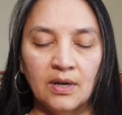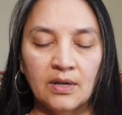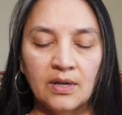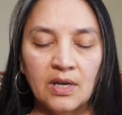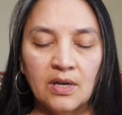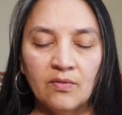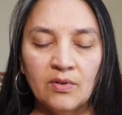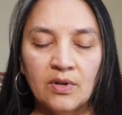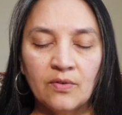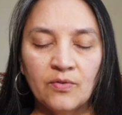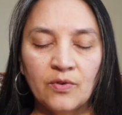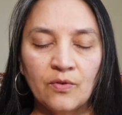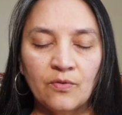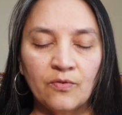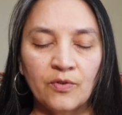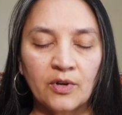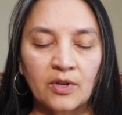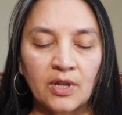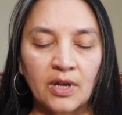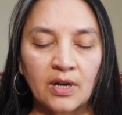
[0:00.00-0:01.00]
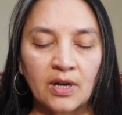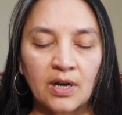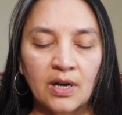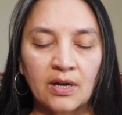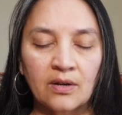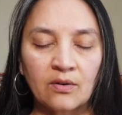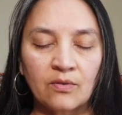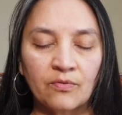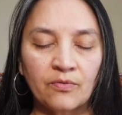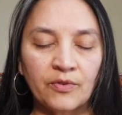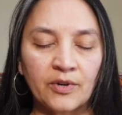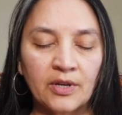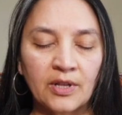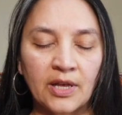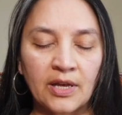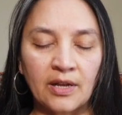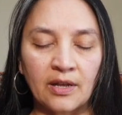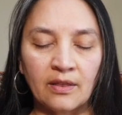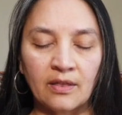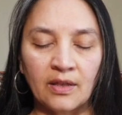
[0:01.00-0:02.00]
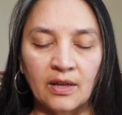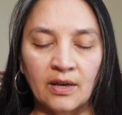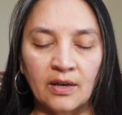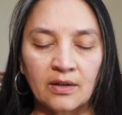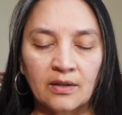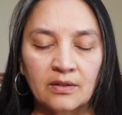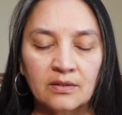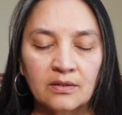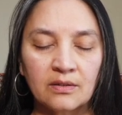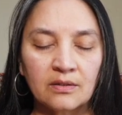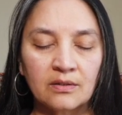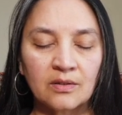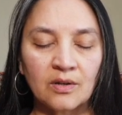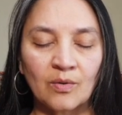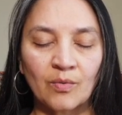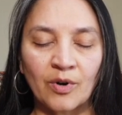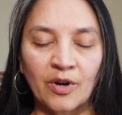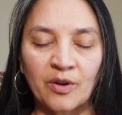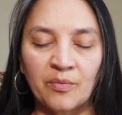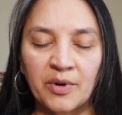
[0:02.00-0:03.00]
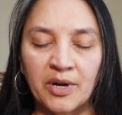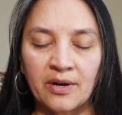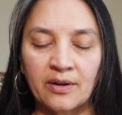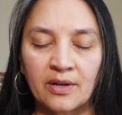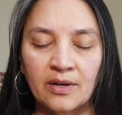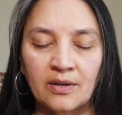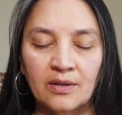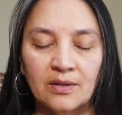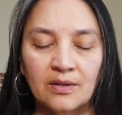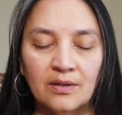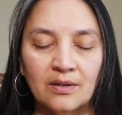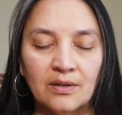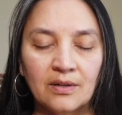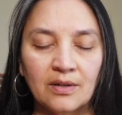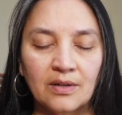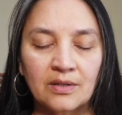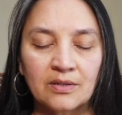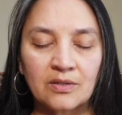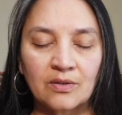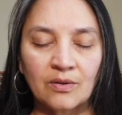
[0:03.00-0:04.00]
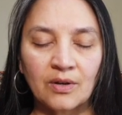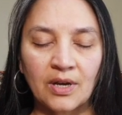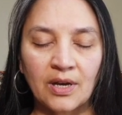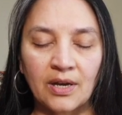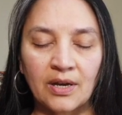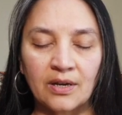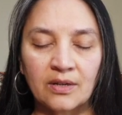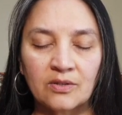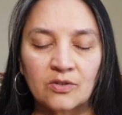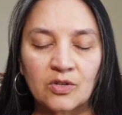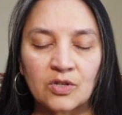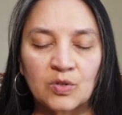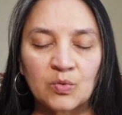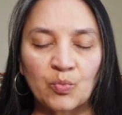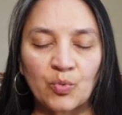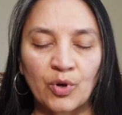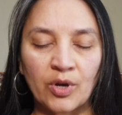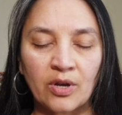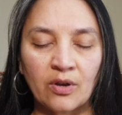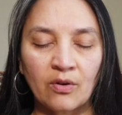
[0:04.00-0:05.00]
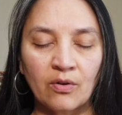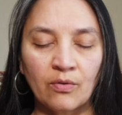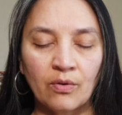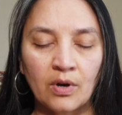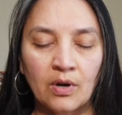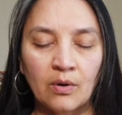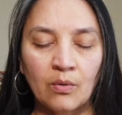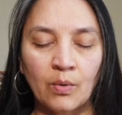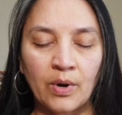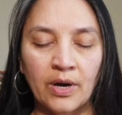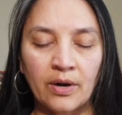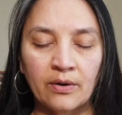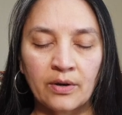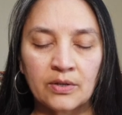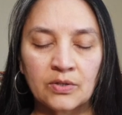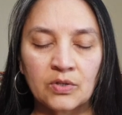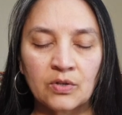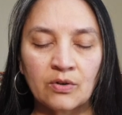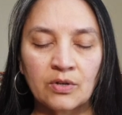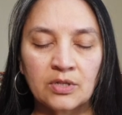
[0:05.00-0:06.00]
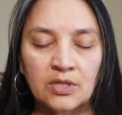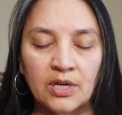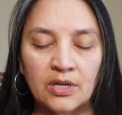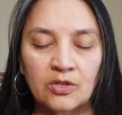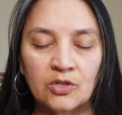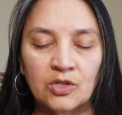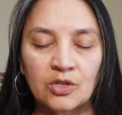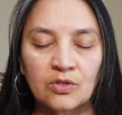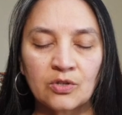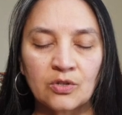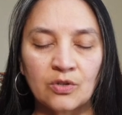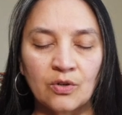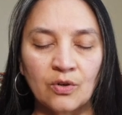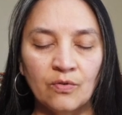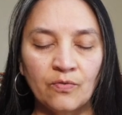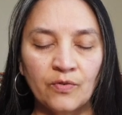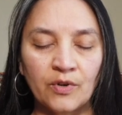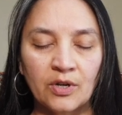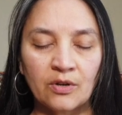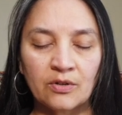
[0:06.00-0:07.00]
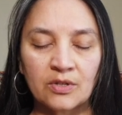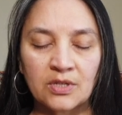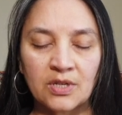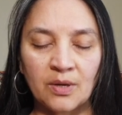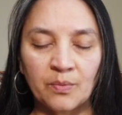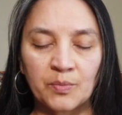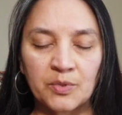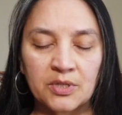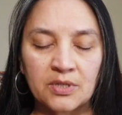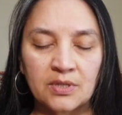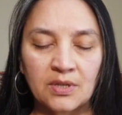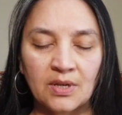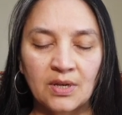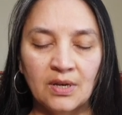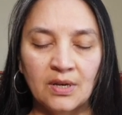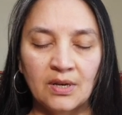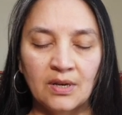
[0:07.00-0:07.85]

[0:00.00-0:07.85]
And even if you feel like, I don't feel anything, don't worry about it. It's okay. Just bring your awareness, your attention to your fingertips.